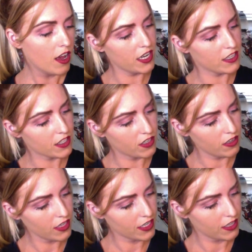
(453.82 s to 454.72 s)
Yeah, it's
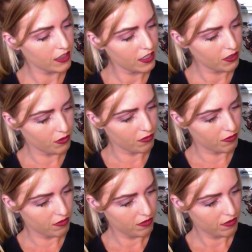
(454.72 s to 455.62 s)
got like a little
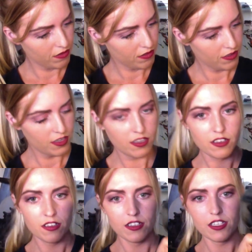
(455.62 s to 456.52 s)

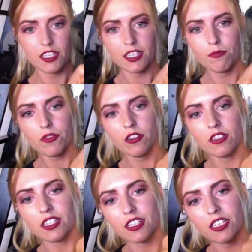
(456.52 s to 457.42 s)
symbol
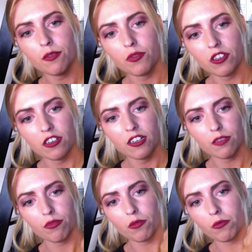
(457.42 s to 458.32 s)
on the zip, which you
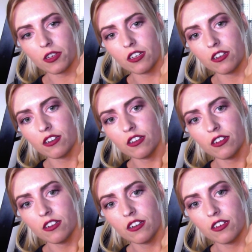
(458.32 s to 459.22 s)
guys probably
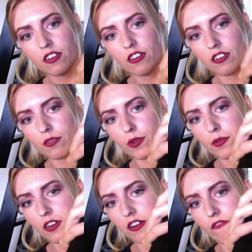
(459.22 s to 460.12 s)

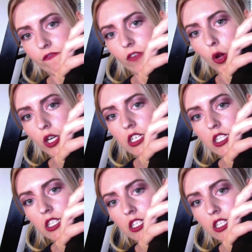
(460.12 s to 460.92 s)
are going to focus.